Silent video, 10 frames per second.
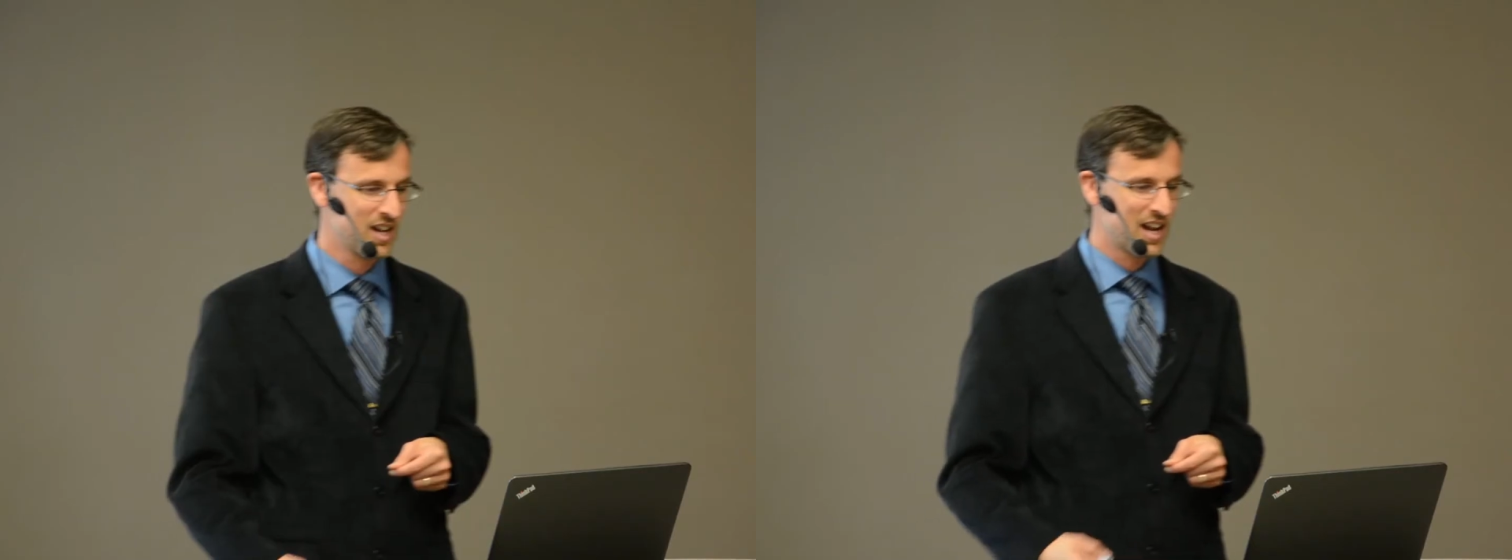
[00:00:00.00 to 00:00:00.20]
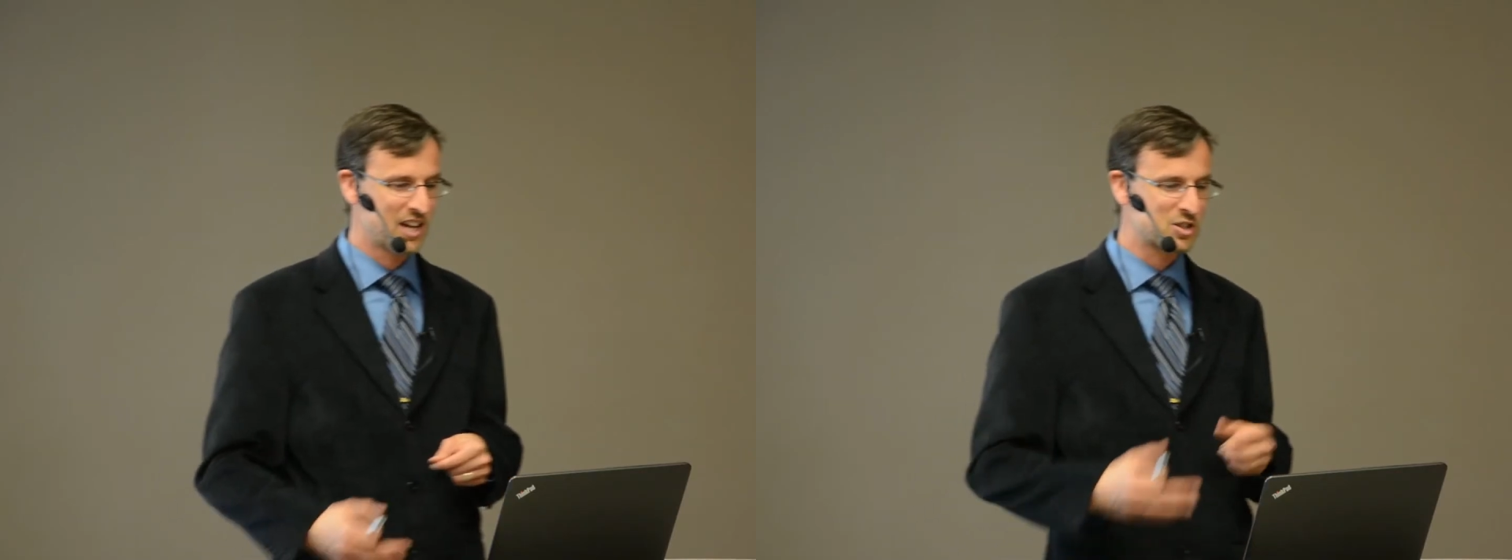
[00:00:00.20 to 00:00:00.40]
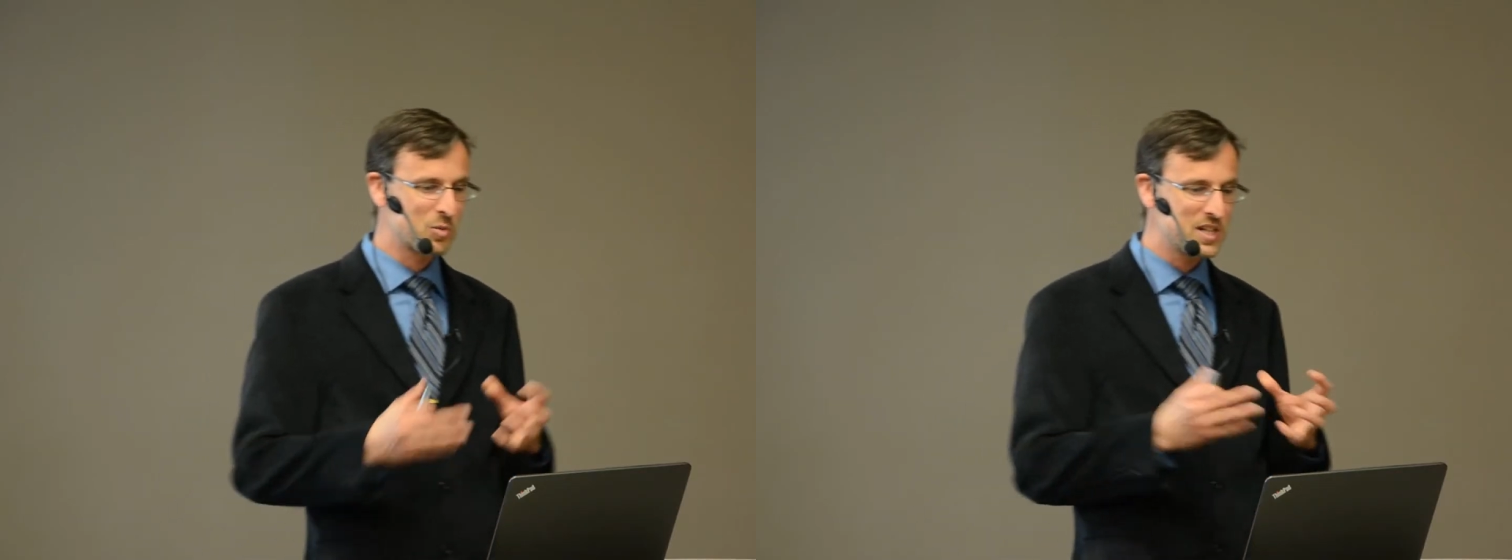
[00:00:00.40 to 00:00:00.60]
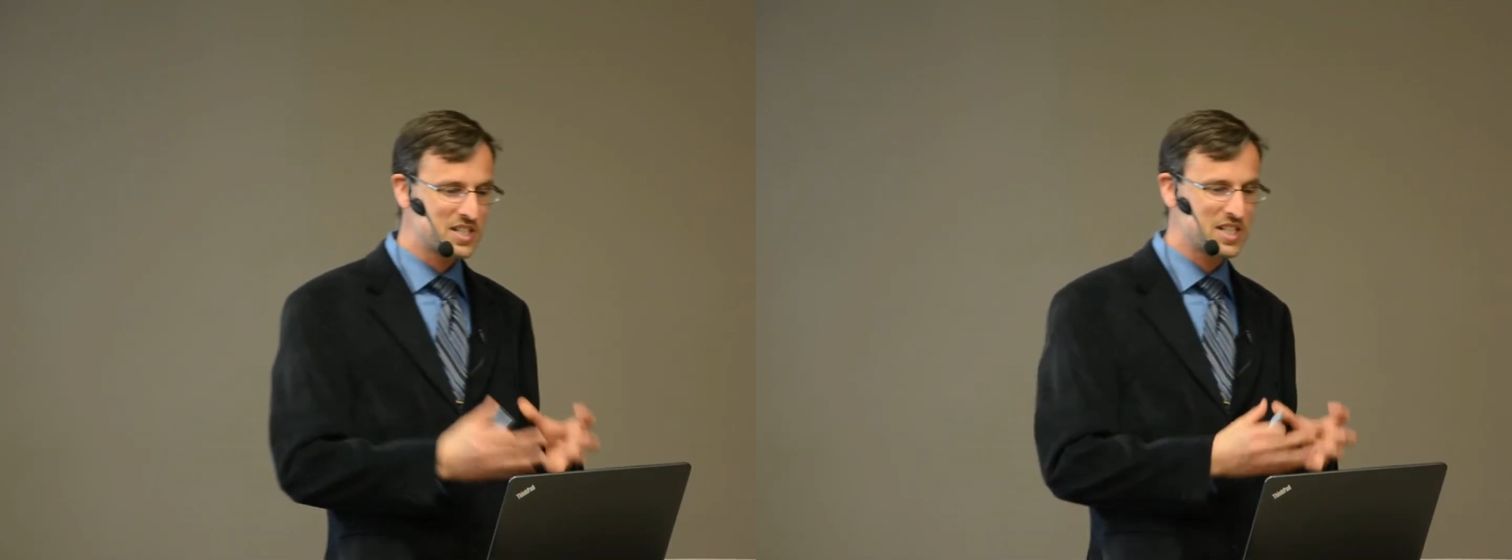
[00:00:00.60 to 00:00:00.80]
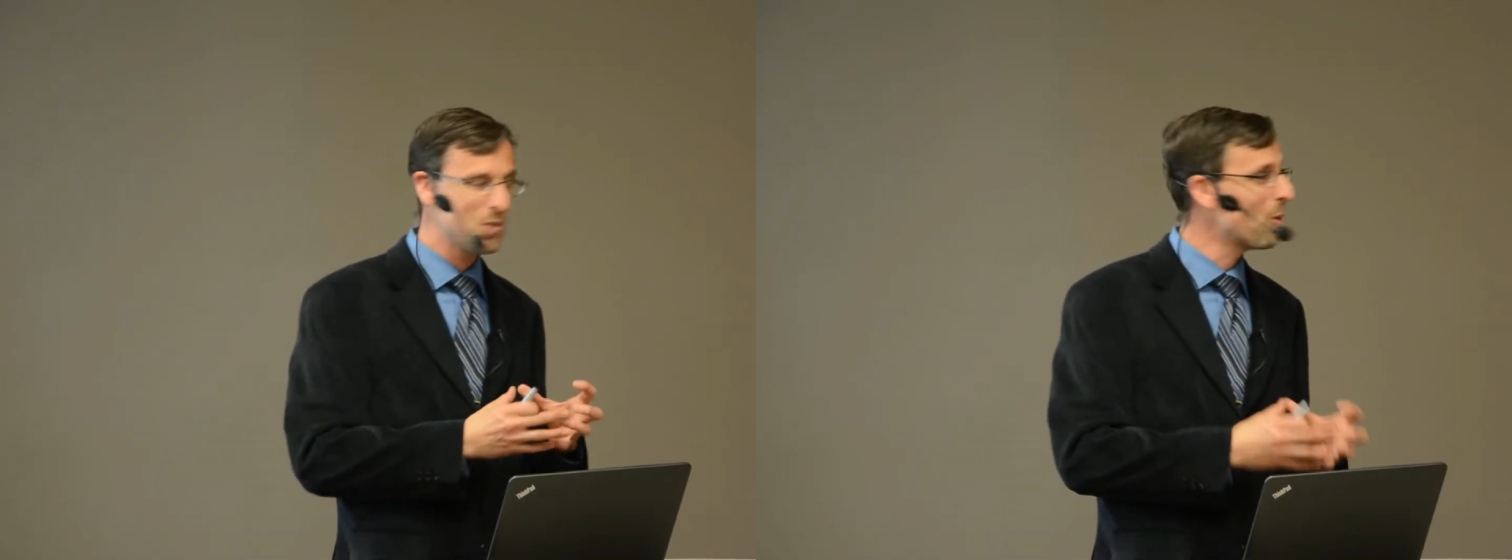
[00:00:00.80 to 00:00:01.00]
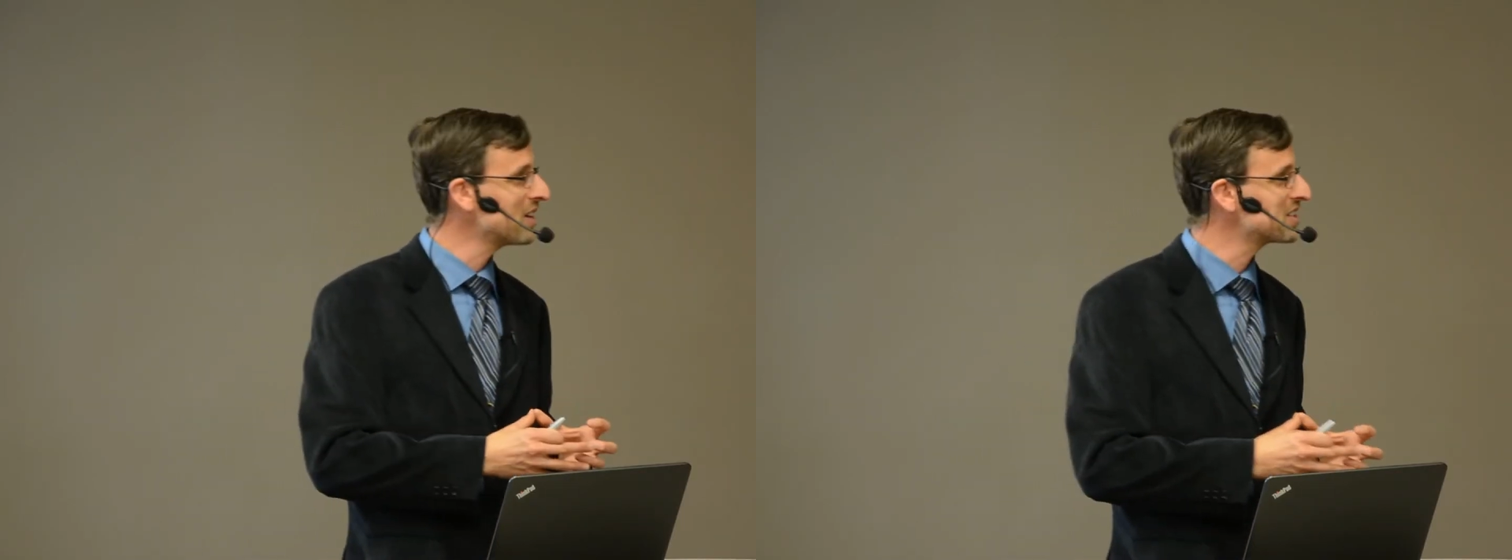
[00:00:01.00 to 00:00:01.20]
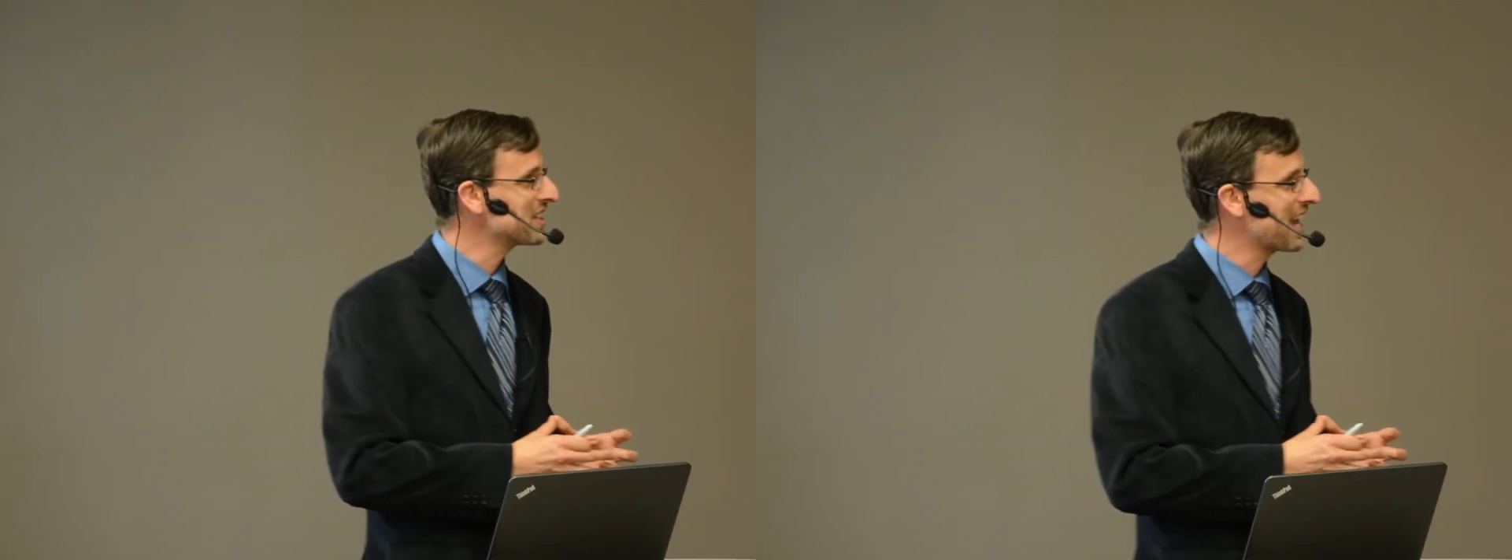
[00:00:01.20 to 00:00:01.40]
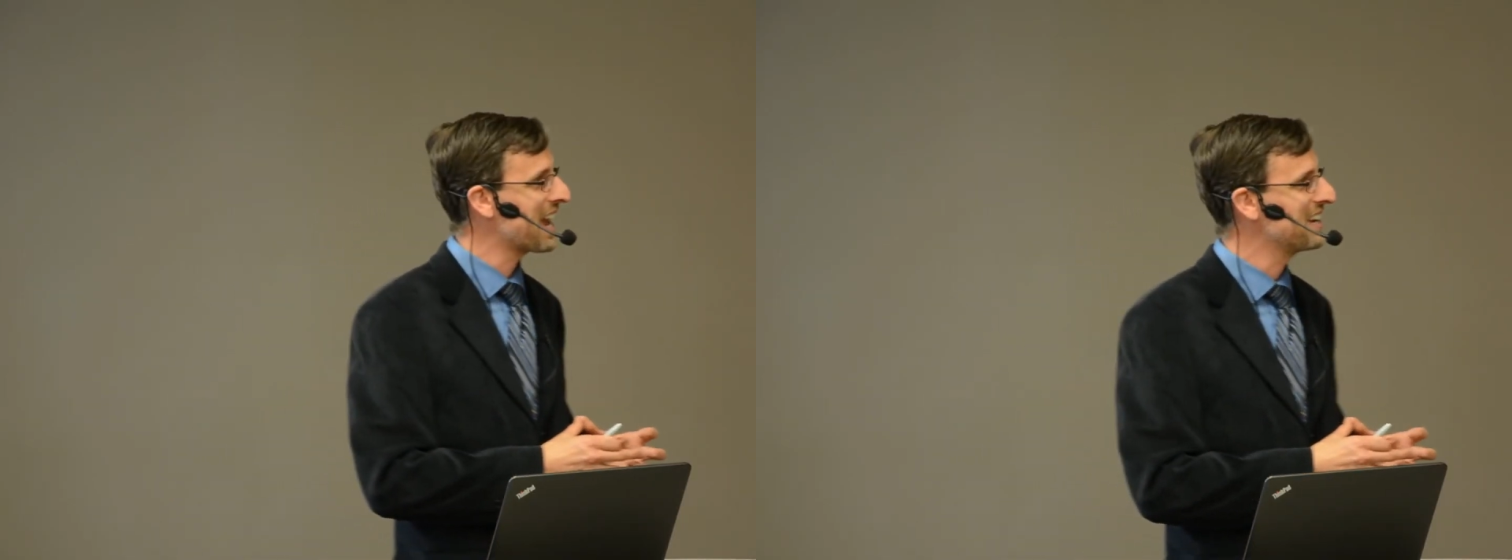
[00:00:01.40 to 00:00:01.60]
And so we see once
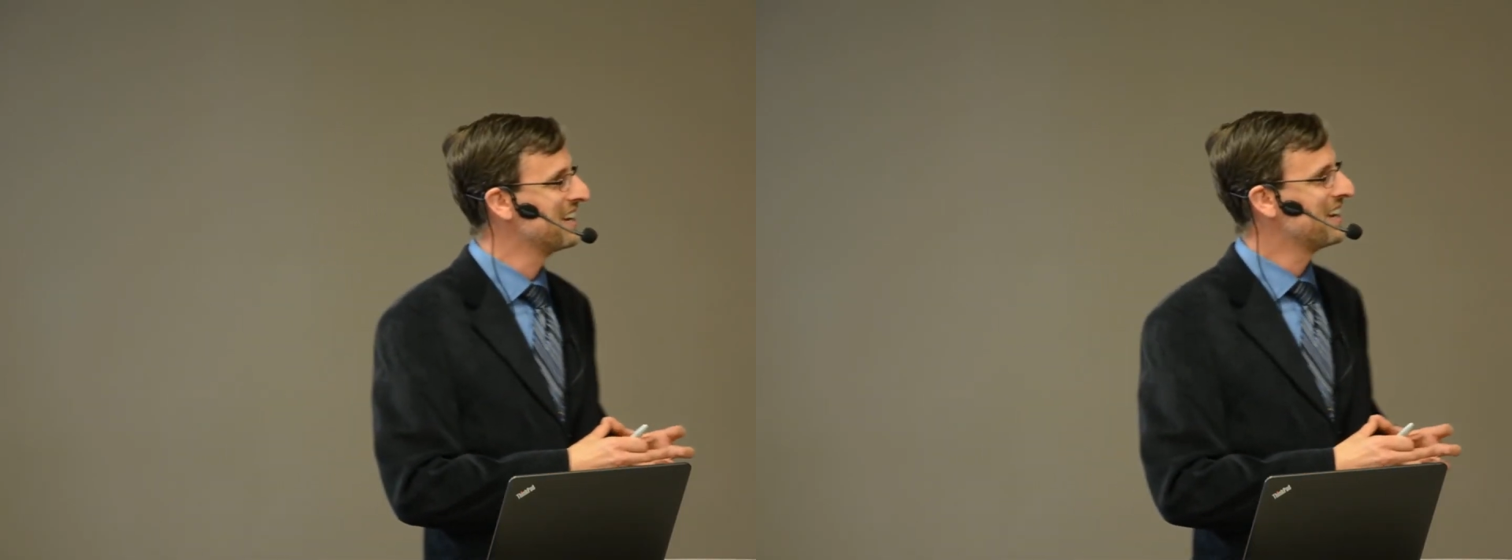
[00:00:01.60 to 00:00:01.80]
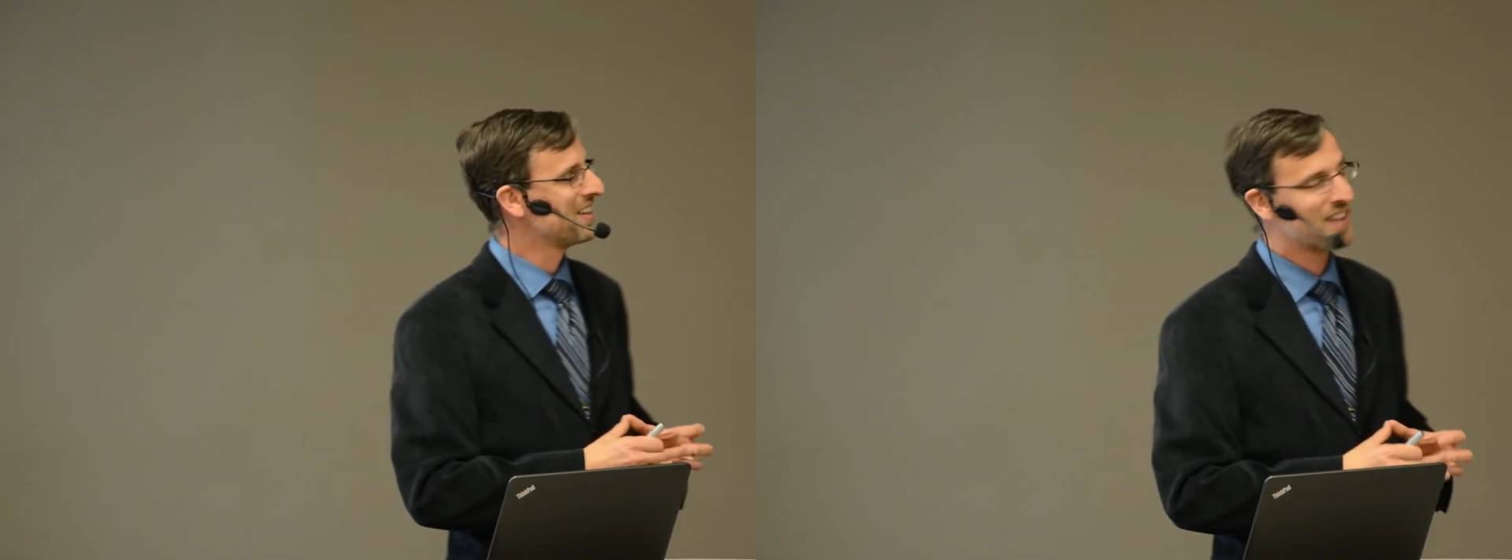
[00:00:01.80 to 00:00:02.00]
again